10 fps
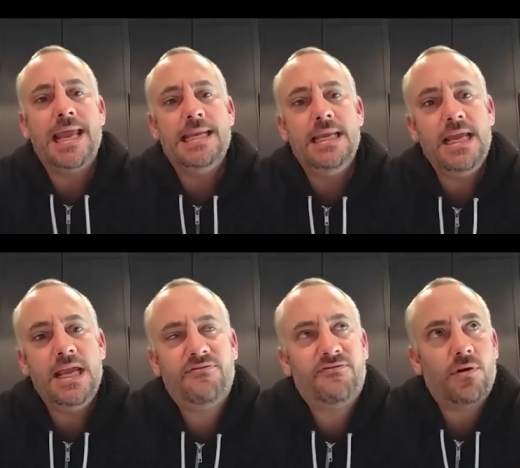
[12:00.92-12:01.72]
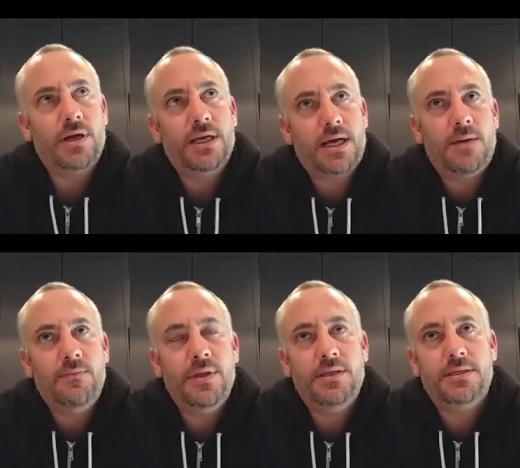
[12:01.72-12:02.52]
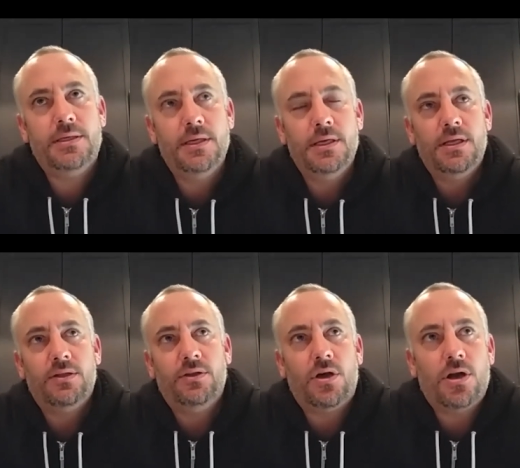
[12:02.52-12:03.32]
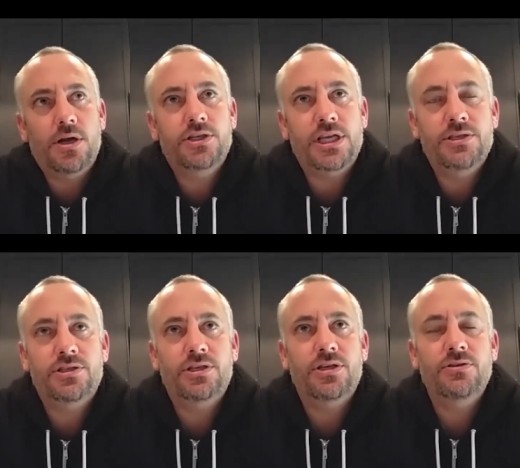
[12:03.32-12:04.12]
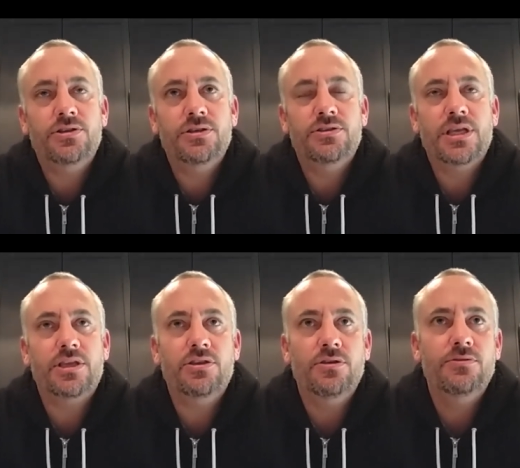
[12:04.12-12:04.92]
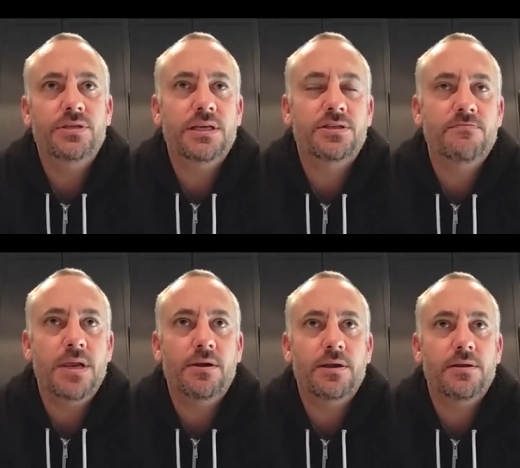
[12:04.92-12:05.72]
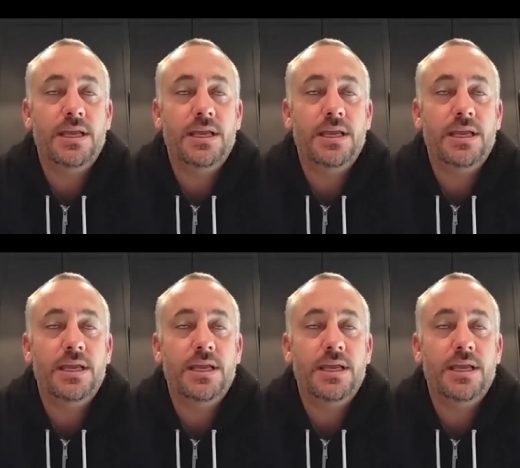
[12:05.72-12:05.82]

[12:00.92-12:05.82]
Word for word: need for incumbent large institutions that use intermediaries